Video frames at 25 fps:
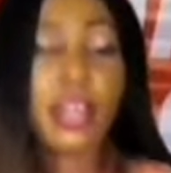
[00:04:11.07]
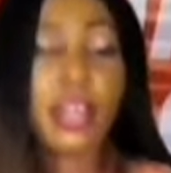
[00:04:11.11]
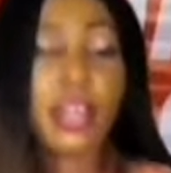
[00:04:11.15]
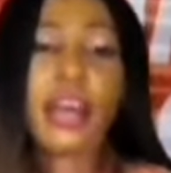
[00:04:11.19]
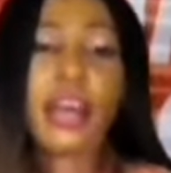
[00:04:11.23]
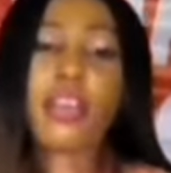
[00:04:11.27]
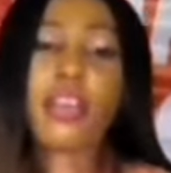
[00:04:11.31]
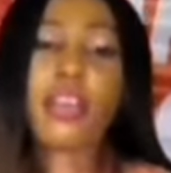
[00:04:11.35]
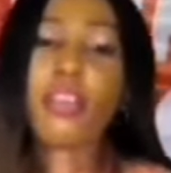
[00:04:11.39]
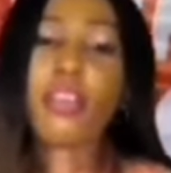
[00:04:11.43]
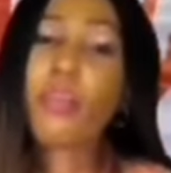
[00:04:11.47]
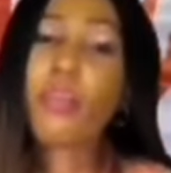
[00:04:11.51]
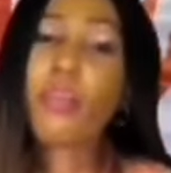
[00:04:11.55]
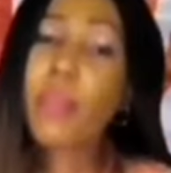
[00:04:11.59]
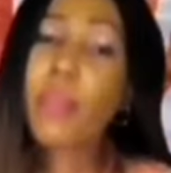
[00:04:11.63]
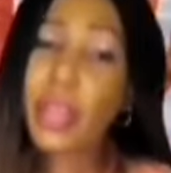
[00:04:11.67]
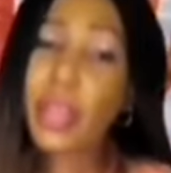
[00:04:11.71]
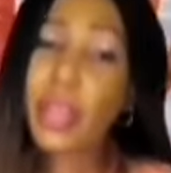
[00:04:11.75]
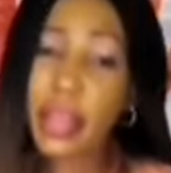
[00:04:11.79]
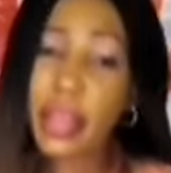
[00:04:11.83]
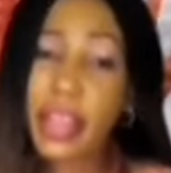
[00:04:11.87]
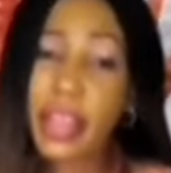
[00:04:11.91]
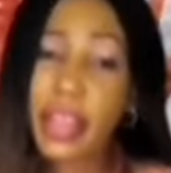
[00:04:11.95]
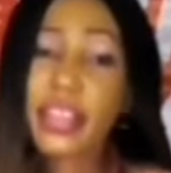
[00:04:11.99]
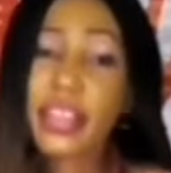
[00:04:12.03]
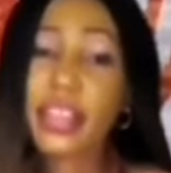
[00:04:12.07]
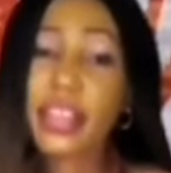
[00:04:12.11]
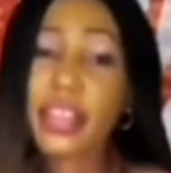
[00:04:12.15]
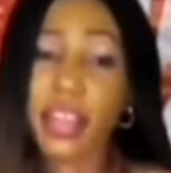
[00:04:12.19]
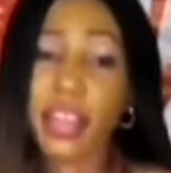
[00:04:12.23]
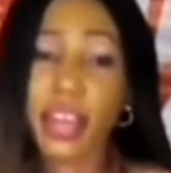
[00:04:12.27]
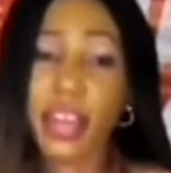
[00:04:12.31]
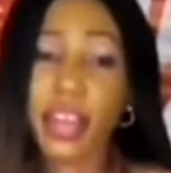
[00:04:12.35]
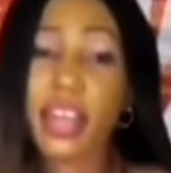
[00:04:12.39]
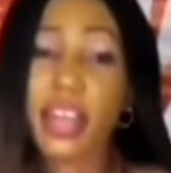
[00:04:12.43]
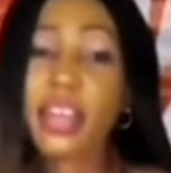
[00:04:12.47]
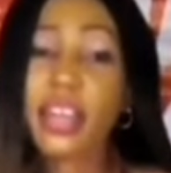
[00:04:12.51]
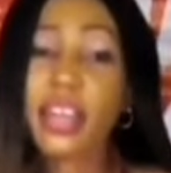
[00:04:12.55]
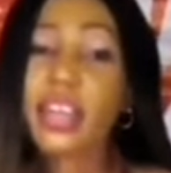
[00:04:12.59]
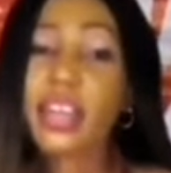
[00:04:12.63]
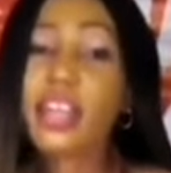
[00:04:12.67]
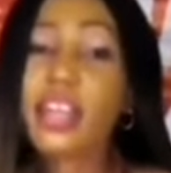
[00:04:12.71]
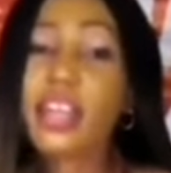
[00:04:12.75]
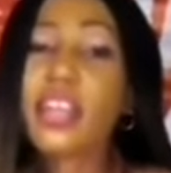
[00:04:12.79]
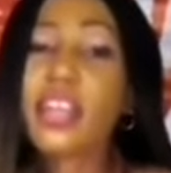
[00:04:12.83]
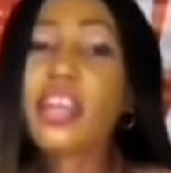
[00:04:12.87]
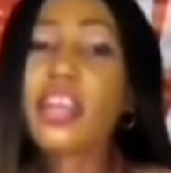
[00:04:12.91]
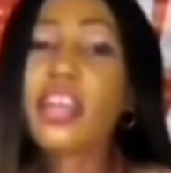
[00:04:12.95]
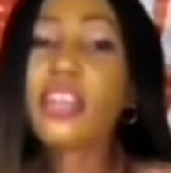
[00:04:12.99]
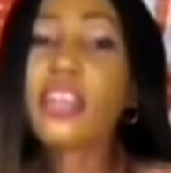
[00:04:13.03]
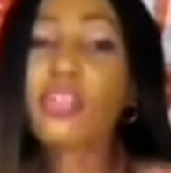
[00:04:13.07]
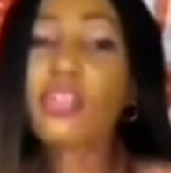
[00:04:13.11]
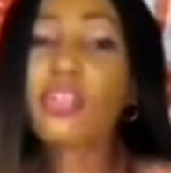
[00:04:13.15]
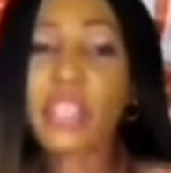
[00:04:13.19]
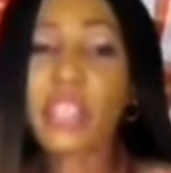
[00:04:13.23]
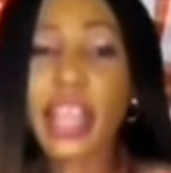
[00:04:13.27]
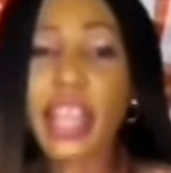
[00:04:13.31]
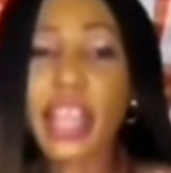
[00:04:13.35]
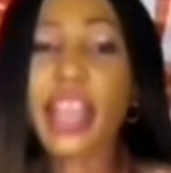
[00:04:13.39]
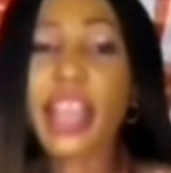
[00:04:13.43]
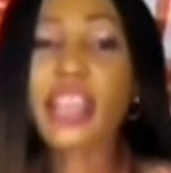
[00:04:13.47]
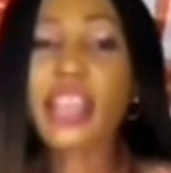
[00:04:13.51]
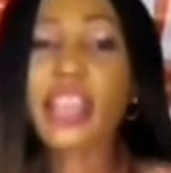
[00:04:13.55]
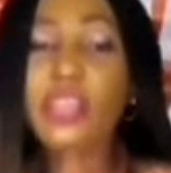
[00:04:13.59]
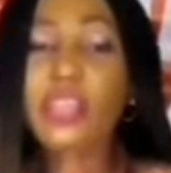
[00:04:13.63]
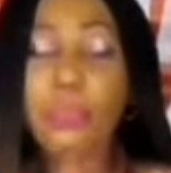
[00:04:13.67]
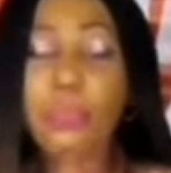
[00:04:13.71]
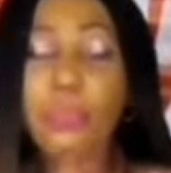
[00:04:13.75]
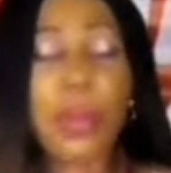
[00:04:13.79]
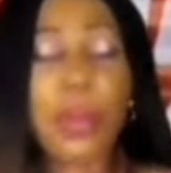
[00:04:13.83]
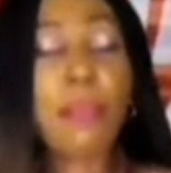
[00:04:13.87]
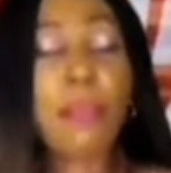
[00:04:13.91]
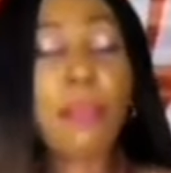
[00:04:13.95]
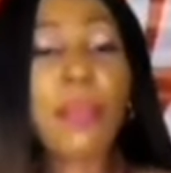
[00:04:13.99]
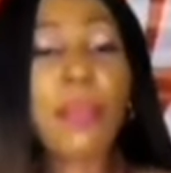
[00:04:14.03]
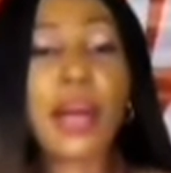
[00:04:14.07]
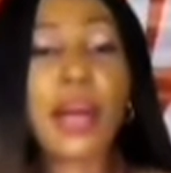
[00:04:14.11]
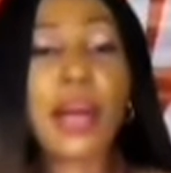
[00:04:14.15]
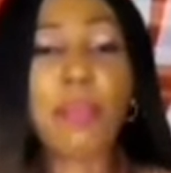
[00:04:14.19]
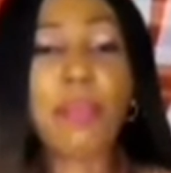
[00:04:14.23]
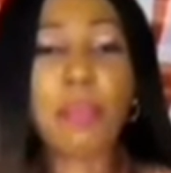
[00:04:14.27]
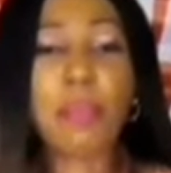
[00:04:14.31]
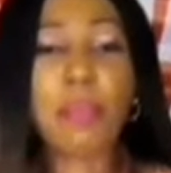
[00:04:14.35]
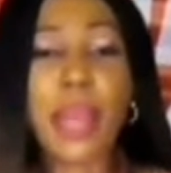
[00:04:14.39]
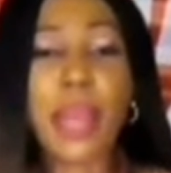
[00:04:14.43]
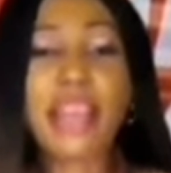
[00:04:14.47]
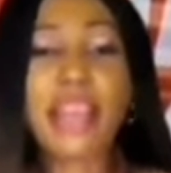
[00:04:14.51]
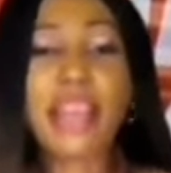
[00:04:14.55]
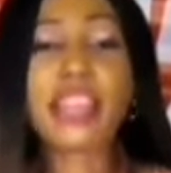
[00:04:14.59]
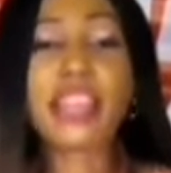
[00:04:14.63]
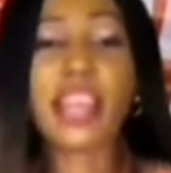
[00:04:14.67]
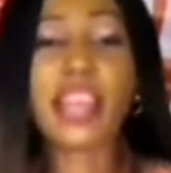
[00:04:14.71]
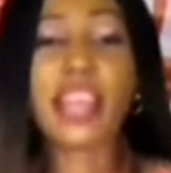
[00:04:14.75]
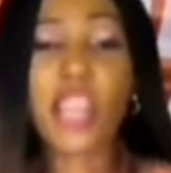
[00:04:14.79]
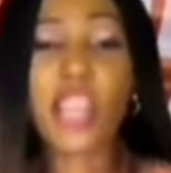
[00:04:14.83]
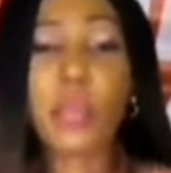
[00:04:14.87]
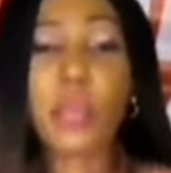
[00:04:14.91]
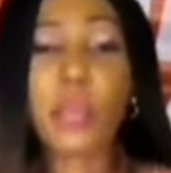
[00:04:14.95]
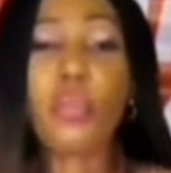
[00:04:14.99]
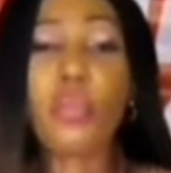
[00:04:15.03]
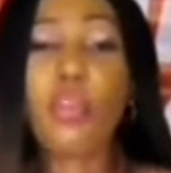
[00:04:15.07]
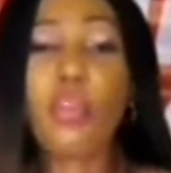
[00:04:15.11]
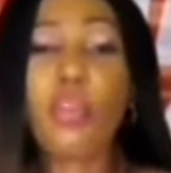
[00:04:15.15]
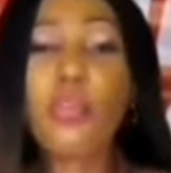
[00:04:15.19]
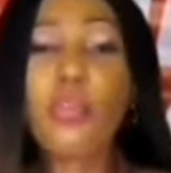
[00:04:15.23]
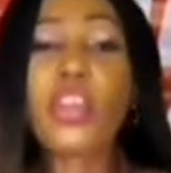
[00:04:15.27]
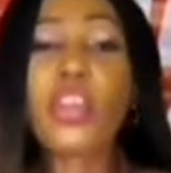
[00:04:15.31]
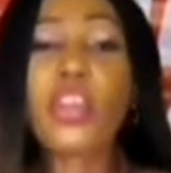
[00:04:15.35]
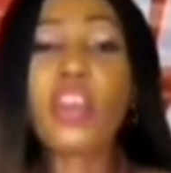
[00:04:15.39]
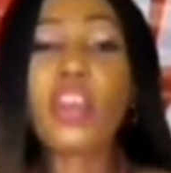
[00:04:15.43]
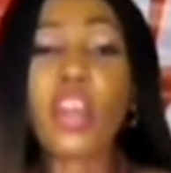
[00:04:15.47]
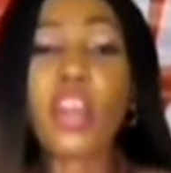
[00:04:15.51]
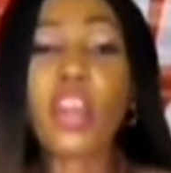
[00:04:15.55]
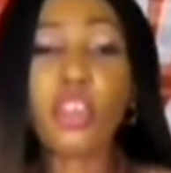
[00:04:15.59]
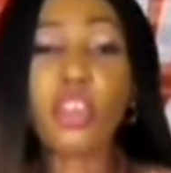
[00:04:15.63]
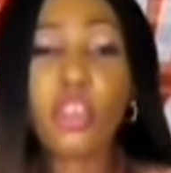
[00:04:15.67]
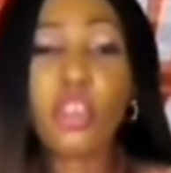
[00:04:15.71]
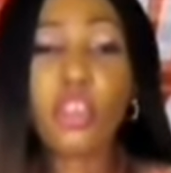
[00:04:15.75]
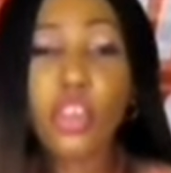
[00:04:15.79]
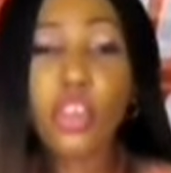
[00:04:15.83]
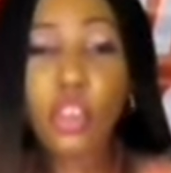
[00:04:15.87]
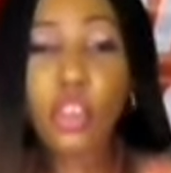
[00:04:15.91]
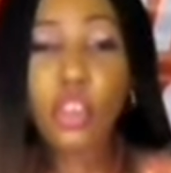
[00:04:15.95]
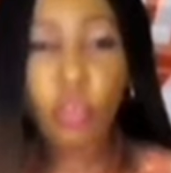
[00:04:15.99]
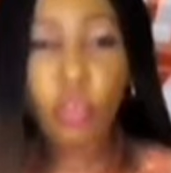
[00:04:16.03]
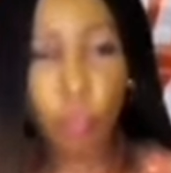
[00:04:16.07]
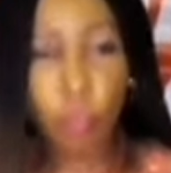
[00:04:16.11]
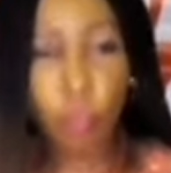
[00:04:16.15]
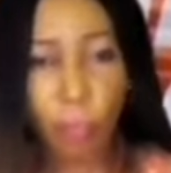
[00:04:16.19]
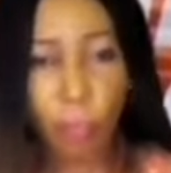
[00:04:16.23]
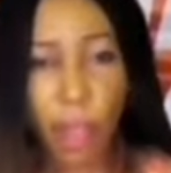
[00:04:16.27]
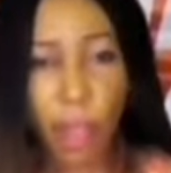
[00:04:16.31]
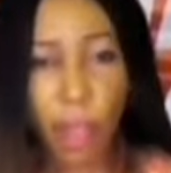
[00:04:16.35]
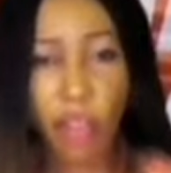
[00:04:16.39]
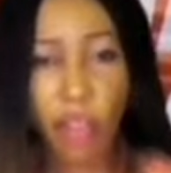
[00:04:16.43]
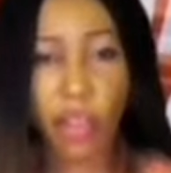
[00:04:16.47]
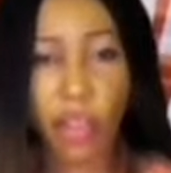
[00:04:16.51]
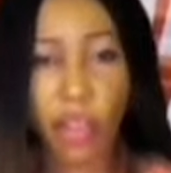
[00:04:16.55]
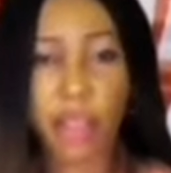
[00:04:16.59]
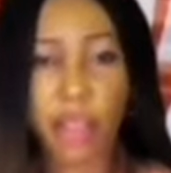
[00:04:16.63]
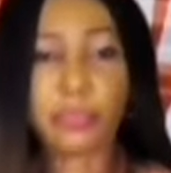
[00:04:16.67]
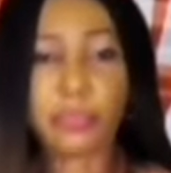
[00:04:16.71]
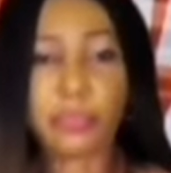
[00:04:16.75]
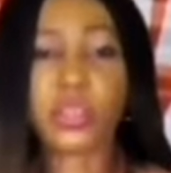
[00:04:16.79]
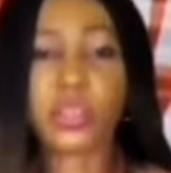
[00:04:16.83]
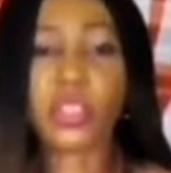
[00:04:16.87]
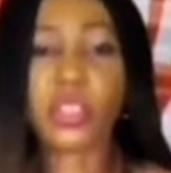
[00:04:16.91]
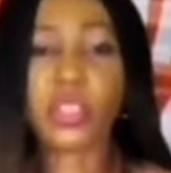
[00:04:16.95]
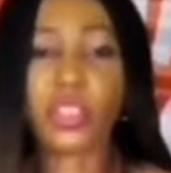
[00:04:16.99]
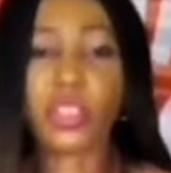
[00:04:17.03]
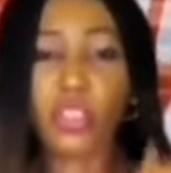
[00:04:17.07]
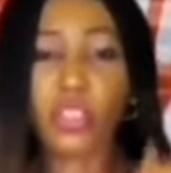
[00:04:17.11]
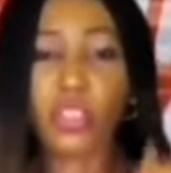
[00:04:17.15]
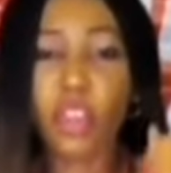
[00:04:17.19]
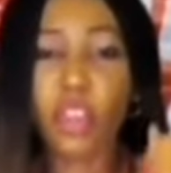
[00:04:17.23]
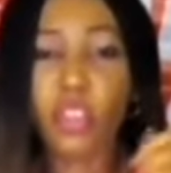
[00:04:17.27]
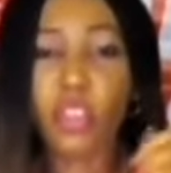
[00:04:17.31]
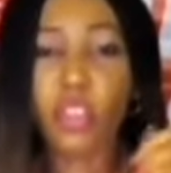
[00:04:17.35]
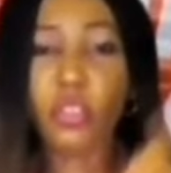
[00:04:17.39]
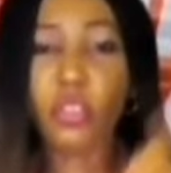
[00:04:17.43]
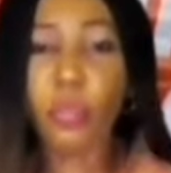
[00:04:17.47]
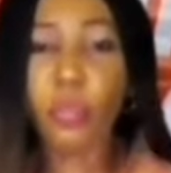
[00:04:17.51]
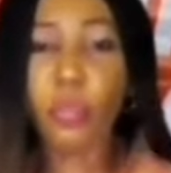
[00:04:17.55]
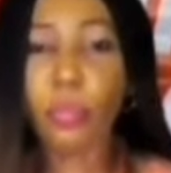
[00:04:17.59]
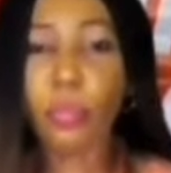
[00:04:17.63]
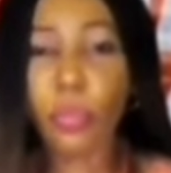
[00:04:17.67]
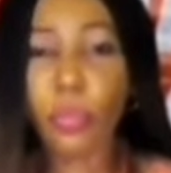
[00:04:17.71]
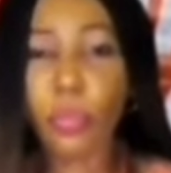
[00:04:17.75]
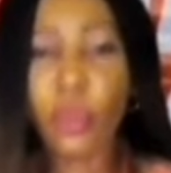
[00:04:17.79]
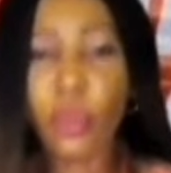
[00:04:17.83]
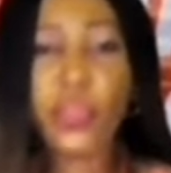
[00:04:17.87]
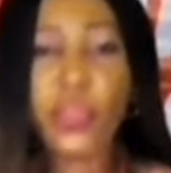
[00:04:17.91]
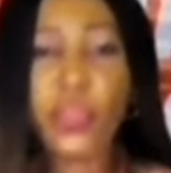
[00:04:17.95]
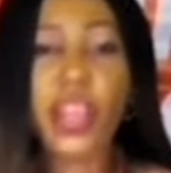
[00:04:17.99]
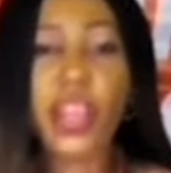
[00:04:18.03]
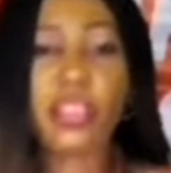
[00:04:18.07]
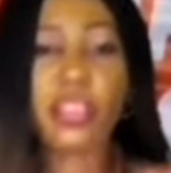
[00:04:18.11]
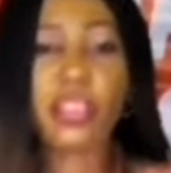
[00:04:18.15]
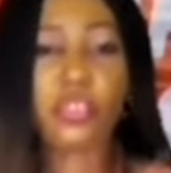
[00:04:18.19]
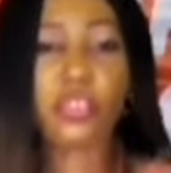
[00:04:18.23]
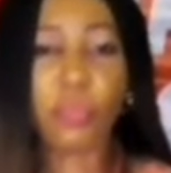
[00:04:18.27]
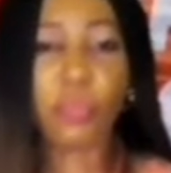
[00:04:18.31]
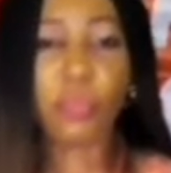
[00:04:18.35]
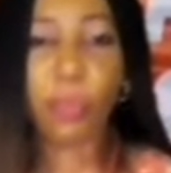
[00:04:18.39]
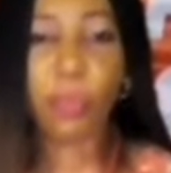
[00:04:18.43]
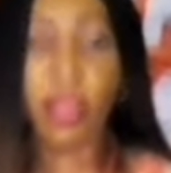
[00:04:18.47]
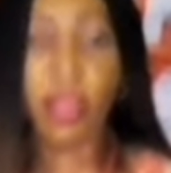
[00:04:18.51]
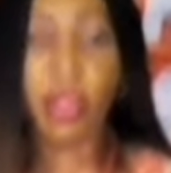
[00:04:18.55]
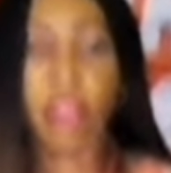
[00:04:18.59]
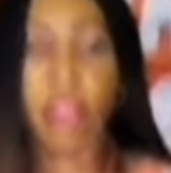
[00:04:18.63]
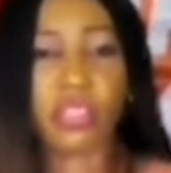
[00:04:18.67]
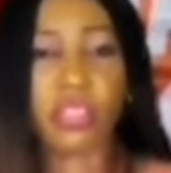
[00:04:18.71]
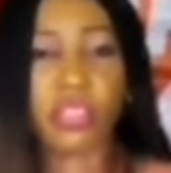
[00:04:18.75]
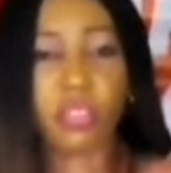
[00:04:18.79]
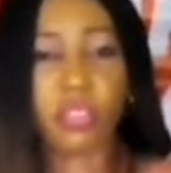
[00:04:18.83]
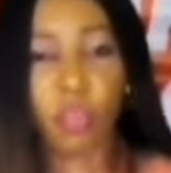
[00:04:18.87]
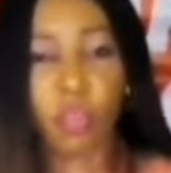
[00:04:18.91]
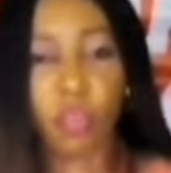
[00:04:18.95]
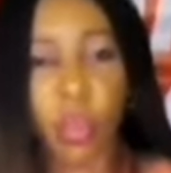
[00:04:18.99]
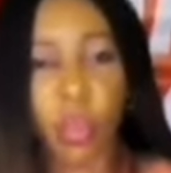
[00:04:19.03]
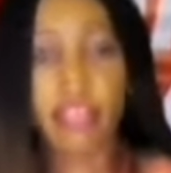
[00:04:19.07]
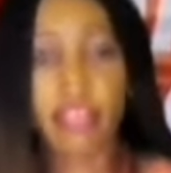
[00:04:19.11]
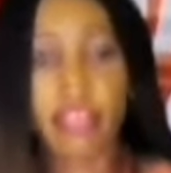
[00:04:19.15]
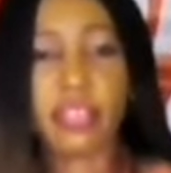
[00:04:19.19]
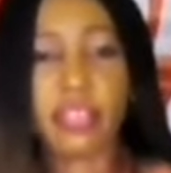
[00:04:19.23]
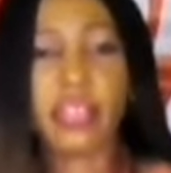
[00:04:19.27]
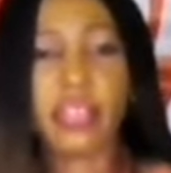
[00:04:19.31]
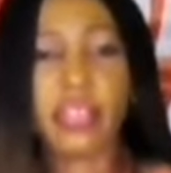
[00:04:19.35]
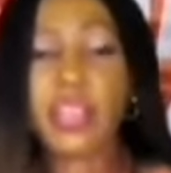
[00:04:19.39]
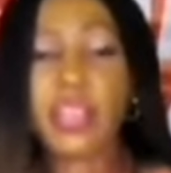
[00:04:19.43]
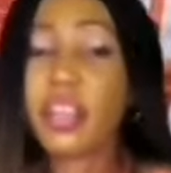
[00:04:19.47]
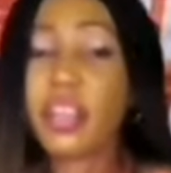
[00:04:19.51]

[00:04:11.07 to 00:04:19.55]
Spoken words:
And you're going behind her to date, pamper and pet, and keep whom you're gonna marry. You're gonna move into marriage with.